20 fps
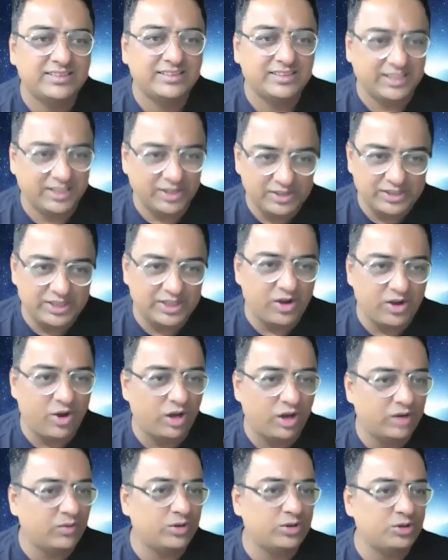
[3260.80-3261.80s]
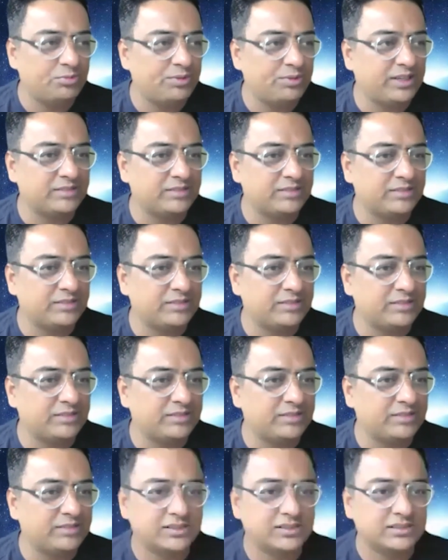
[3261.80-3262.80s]
They they all want to become
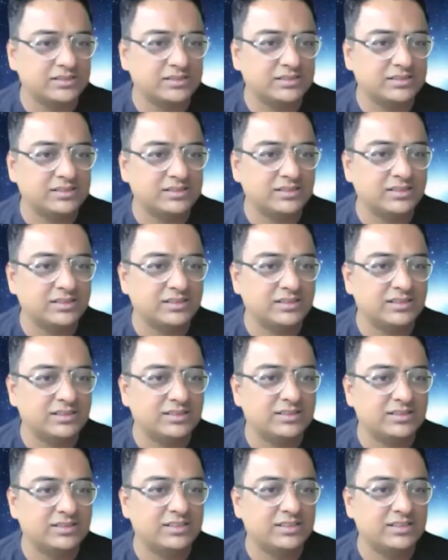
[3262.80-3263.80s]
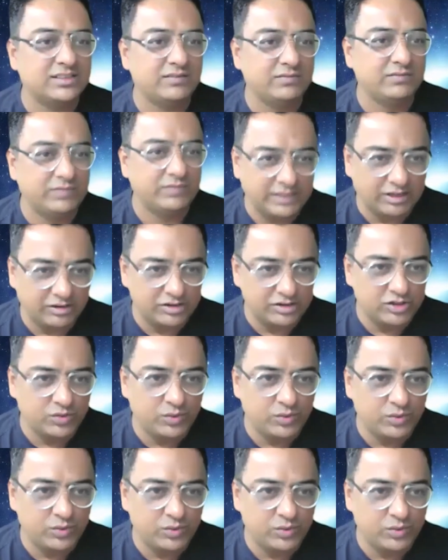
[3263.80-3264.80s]
millionaires without
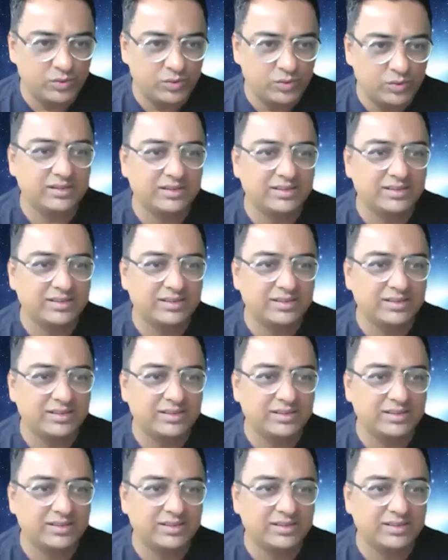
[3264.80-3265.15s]
doing nothing.